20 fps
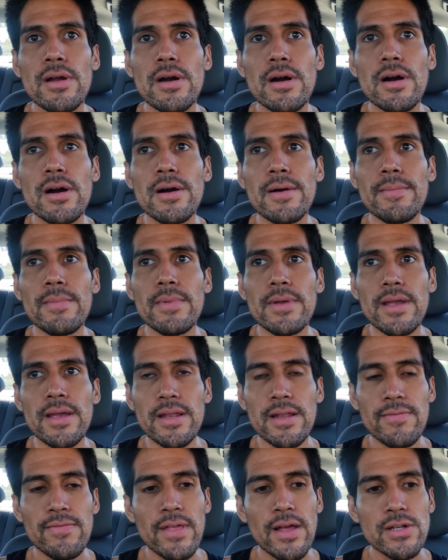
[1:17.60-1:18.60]

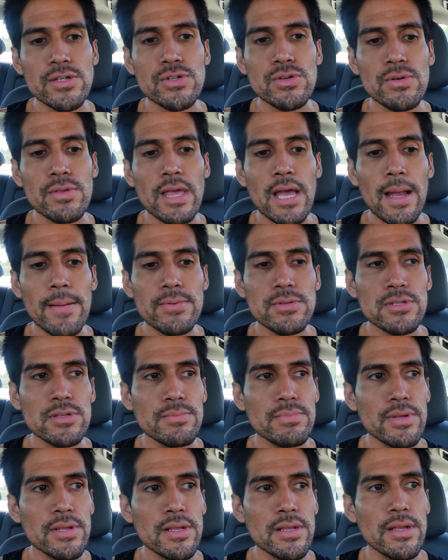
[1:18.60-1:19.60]
and if that truth happens to
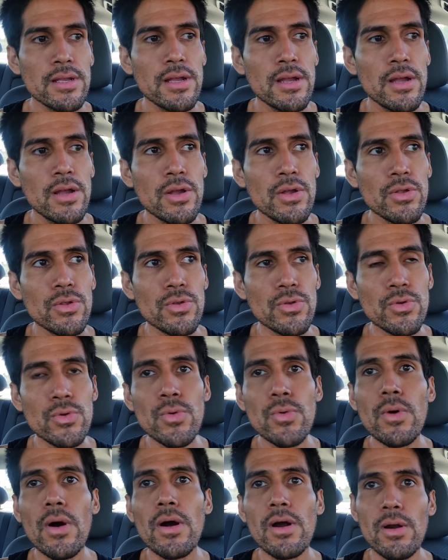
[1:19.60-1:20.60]
be
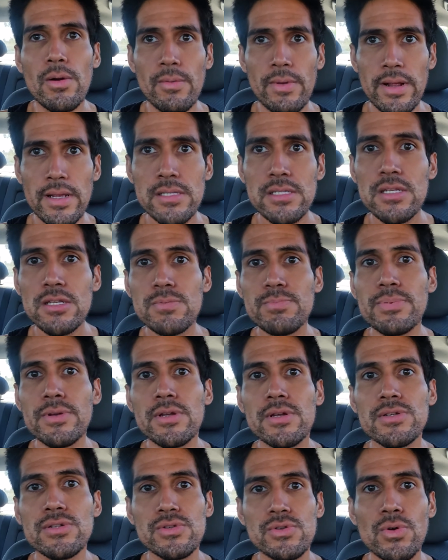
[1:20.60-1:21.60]
you are a racist
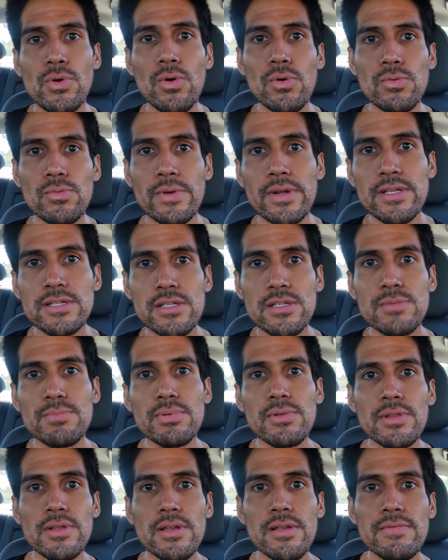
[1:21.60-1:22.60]
because you hold racist
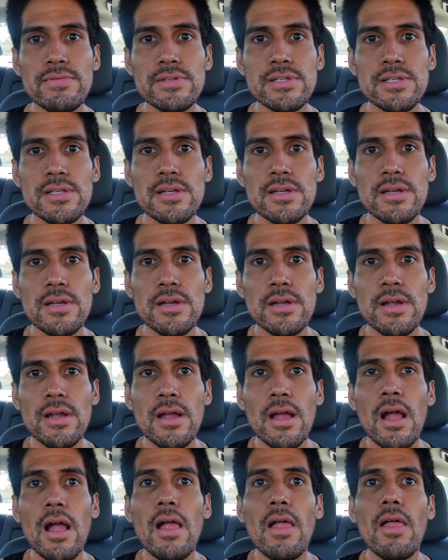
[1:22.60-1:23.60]
beliefs,
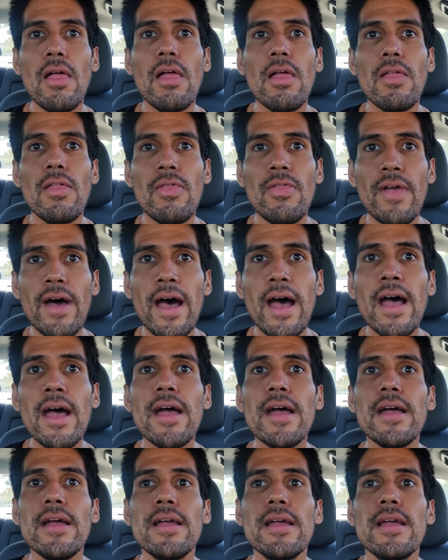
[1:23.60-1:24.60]
that
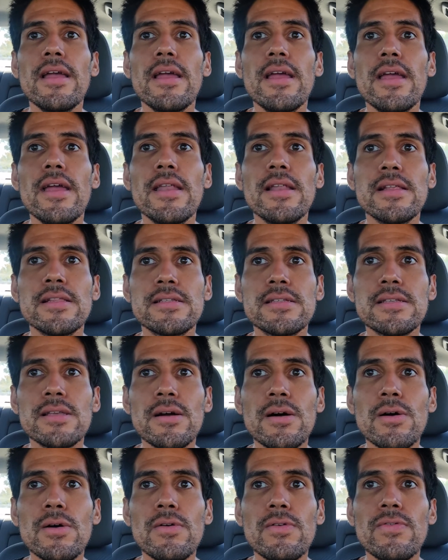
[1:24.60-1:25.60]
in
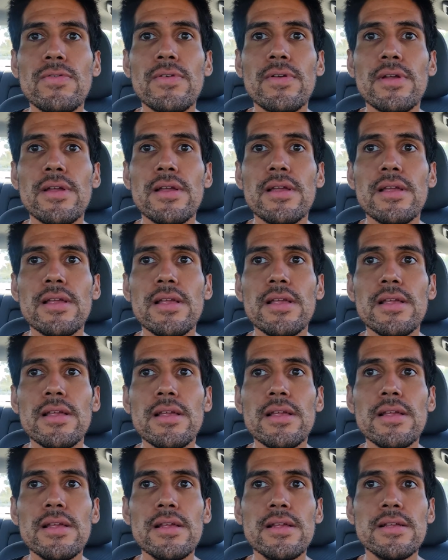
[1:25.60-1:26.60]
itself
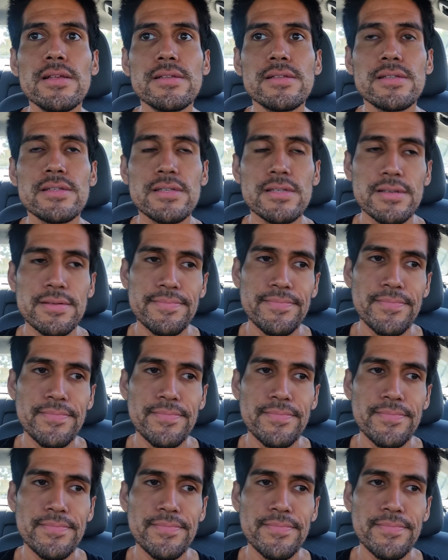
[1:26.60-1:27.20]
is